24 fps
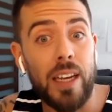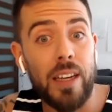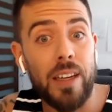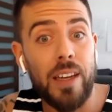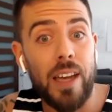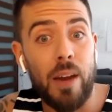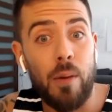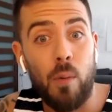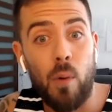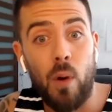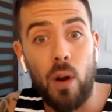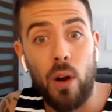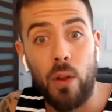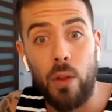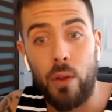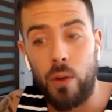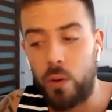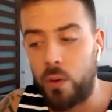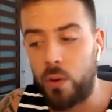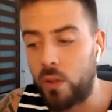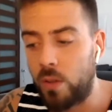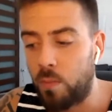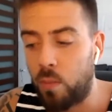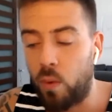and what are
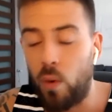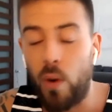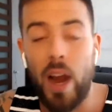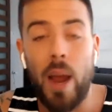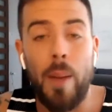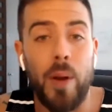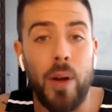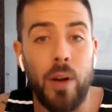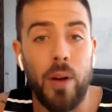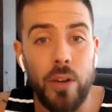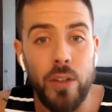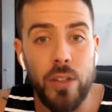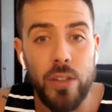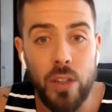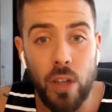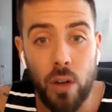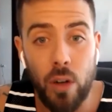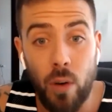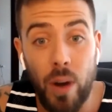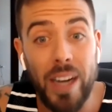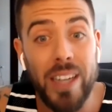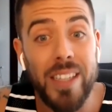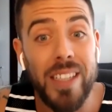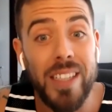those parameters, the
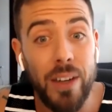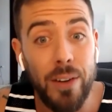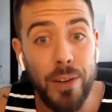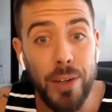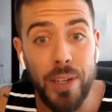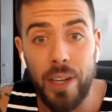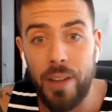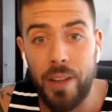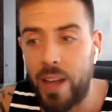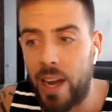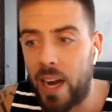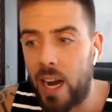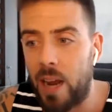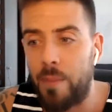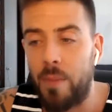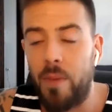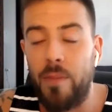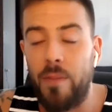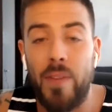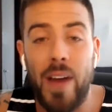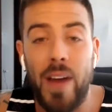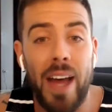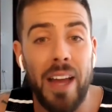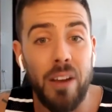criteria that I'm
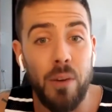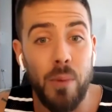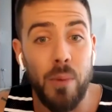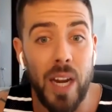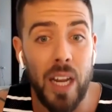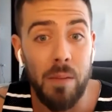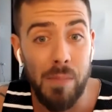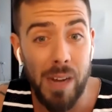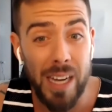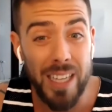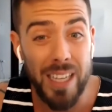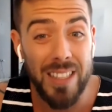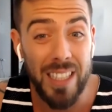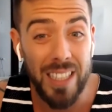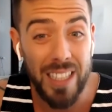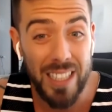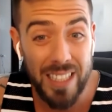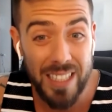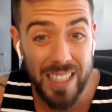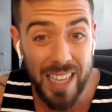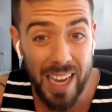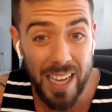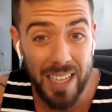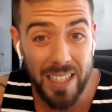evaluating my
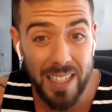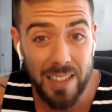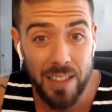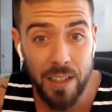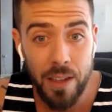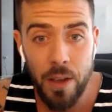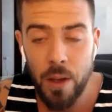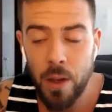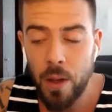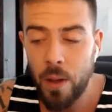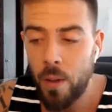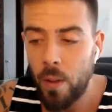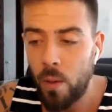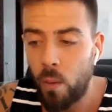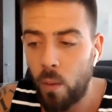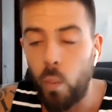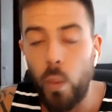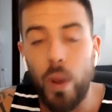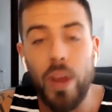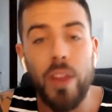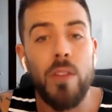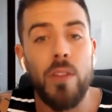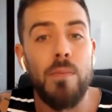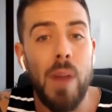success
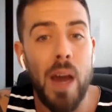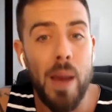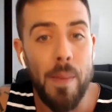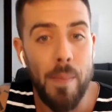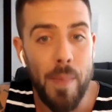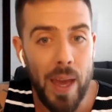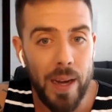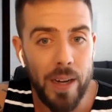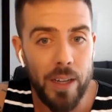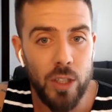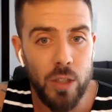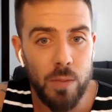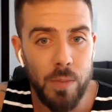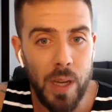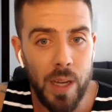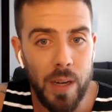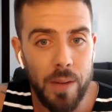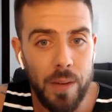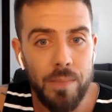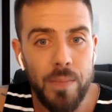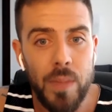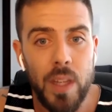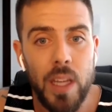with my management,